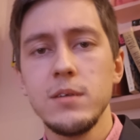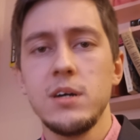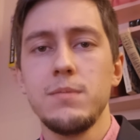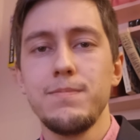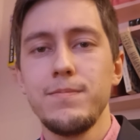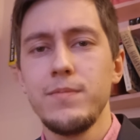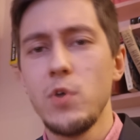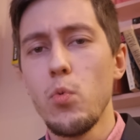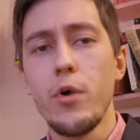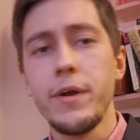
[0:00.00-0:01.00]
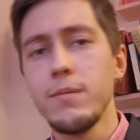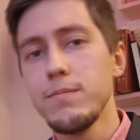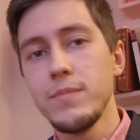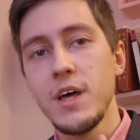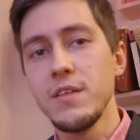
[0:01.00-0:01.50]
Uh, don't worry,
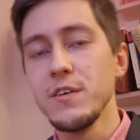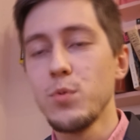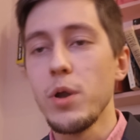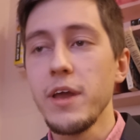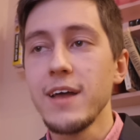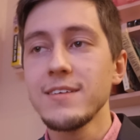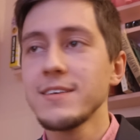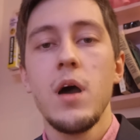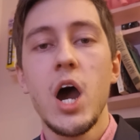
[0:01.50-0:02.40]
not this one yet.